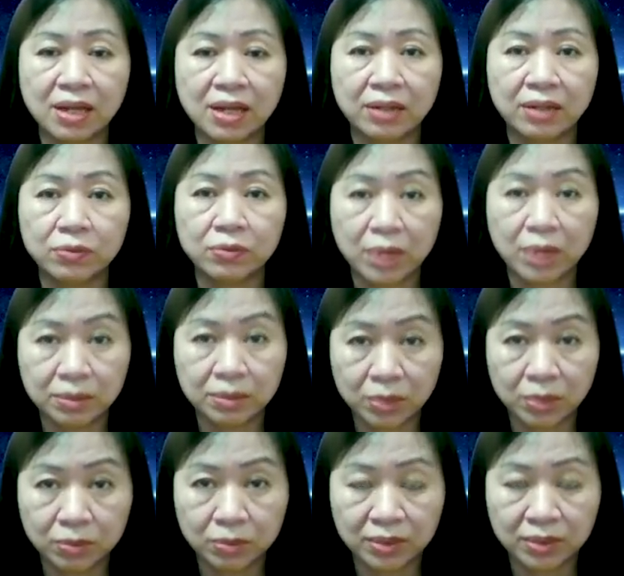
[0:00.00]
at the right
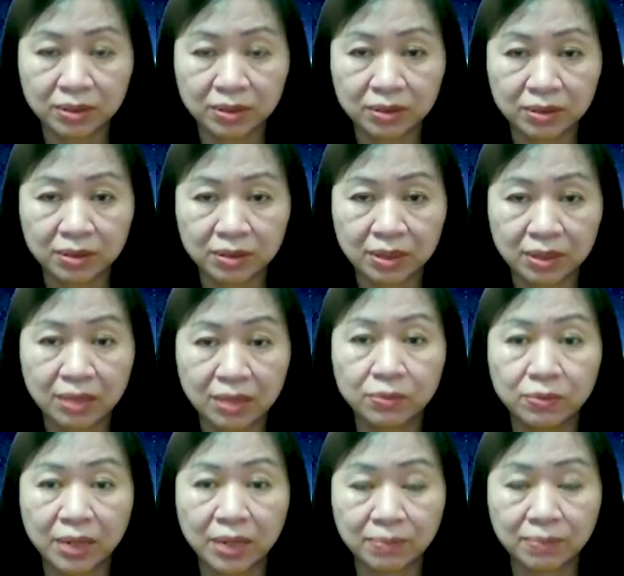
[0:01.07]
moment and
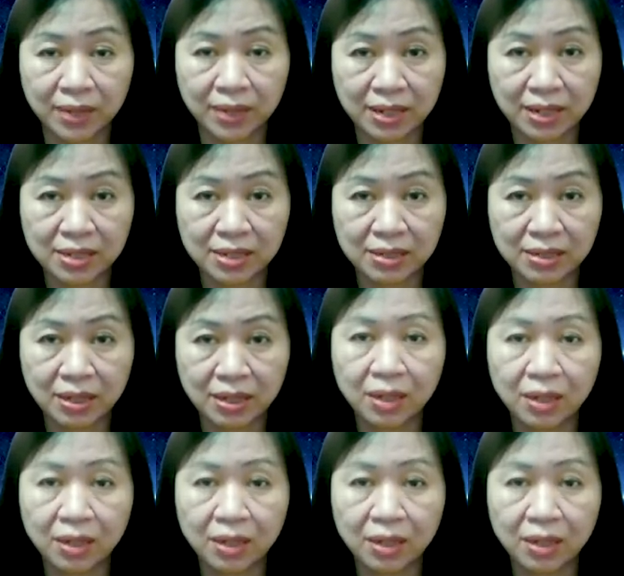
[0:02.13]
right place